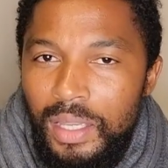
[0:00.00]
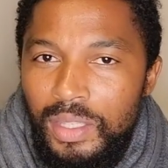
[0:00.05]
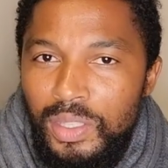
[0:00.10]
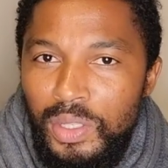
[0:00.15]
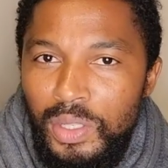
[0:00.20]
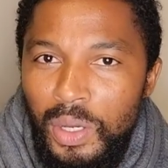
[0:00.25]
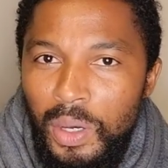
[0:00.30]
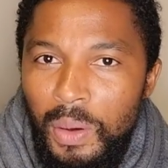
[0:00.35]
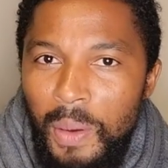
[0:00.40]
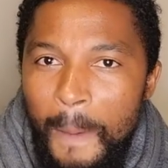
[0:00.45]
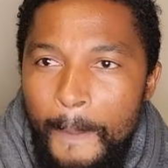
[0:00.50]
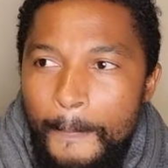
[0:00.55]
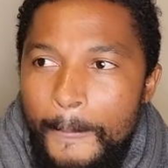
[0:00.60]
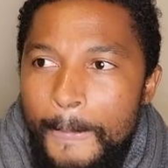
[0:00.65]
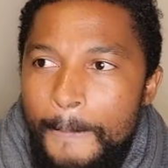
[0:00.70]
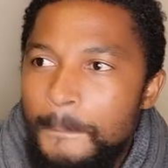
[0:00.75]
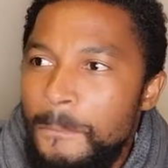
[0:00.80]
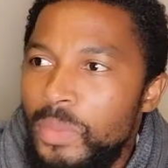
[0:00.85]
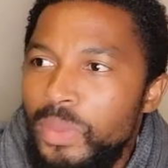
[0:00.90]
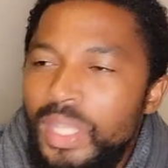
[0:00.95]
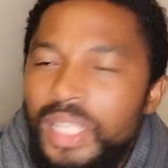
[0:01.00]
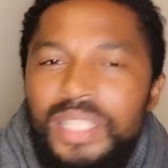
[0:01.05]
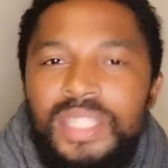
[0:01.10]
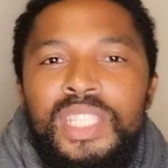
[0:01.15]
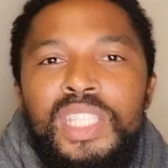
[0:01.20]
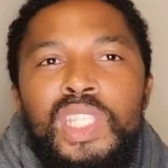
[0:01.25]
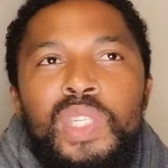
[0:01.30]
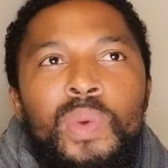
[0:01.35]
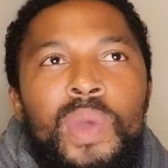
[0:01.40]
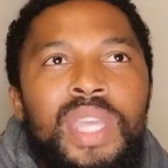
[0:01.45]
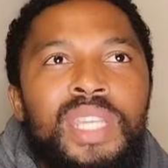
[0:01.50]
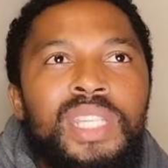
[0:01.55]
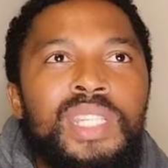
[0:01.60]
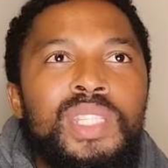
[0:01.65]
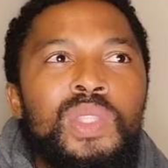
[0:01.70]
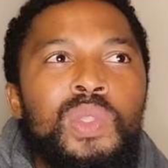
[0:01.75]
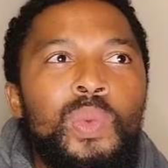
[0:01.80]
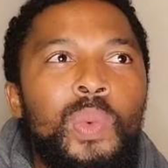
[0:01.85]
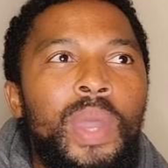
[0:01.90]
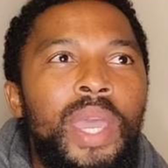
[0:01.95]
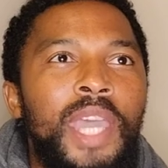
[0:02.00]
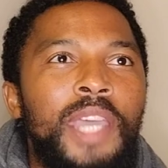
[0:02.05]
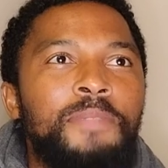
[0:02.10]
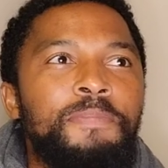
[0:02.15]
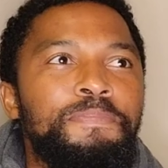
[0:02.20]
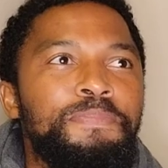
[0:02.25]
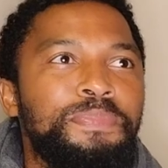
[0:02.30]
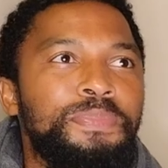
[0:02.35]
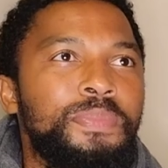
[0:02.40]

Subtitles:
You know, there's situations where,